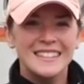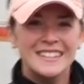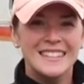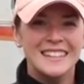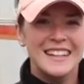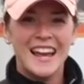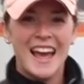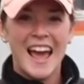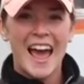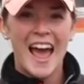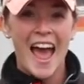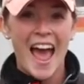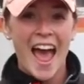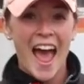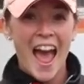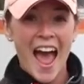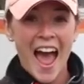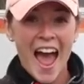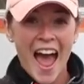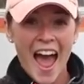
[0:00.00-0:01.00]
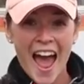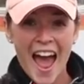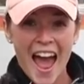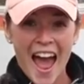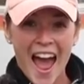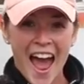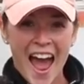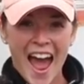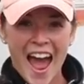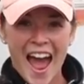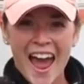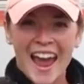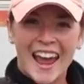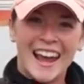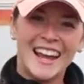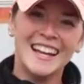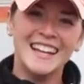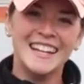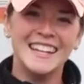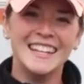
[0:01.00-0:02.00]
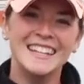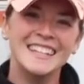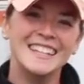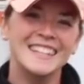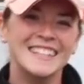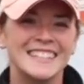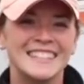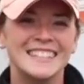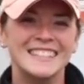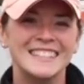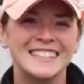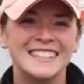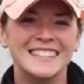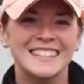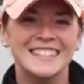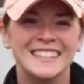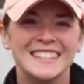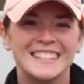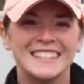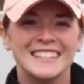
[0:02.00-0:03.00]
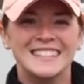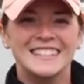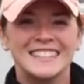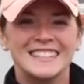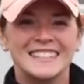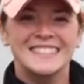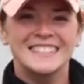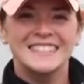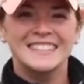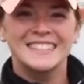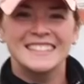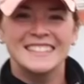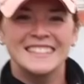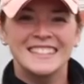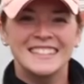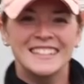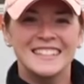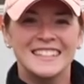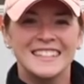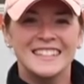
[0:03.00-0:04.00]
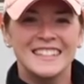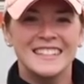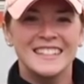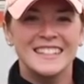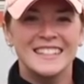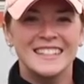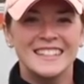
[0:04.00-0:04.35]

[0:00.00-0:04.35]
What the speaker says: This person isn't speaking.